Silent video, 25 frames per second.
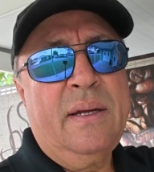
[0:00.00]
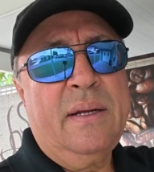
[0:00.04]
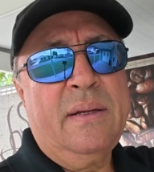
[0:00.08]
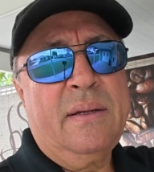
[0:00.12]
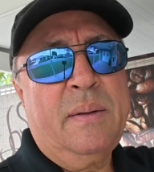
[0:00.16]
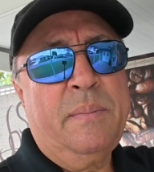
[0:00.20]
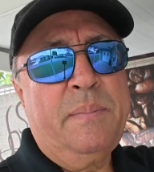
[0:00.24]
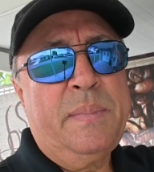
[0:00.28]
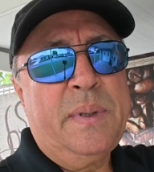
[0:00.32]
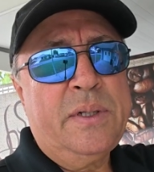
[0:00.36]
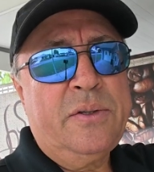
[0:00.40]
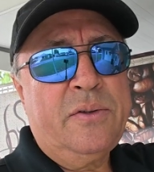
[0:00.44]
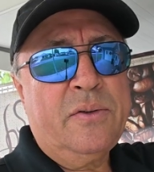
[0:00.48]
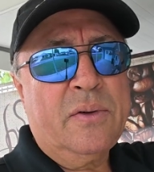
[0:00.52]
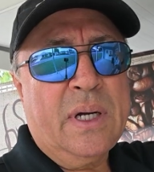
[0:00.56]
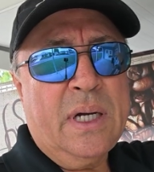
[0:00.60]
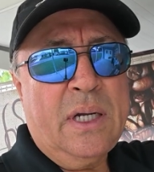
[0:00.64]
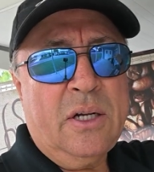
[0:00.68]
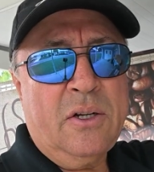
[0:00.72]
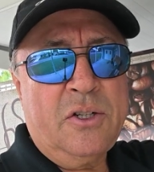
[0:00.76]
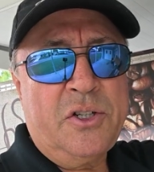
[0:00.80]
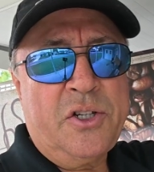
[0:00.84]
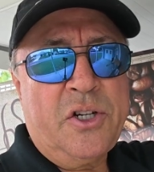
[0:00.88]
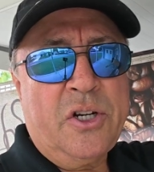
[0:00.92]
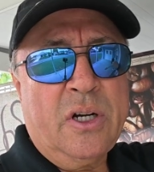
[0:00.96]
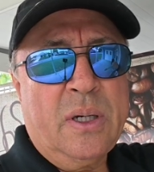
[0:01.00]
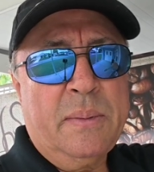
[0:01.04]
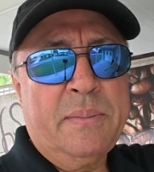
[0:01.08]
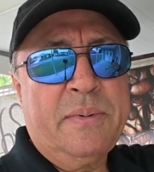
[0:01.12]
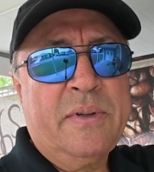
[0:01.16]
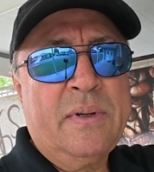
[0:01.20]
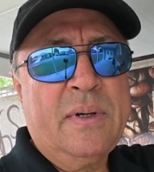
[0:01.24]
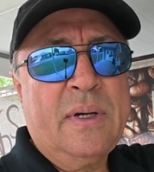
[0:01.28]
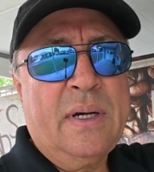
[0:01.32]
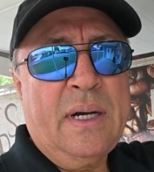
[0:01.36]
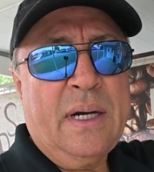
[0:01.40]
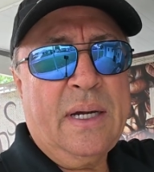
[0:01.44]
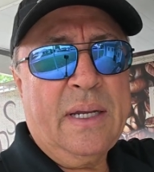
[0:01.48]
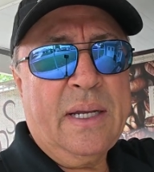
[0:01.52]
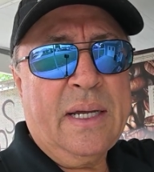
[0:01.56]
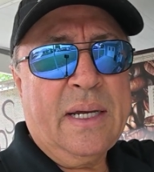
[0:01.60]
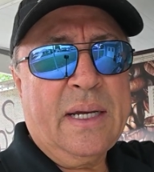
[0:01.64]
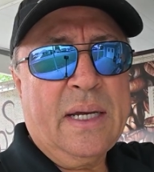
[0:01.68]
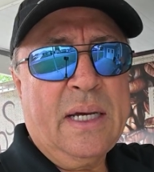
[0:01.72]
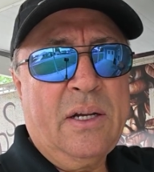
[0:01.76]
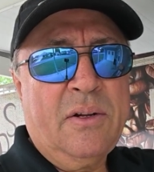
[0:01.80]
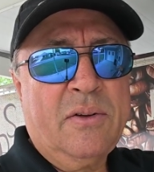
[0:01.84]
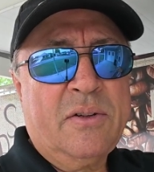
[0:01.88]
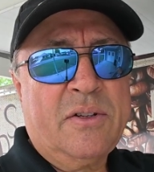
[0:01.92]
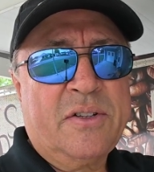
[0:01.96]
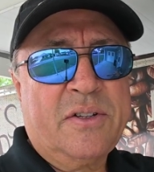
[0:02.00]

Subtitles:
the temperature kind of drops and it can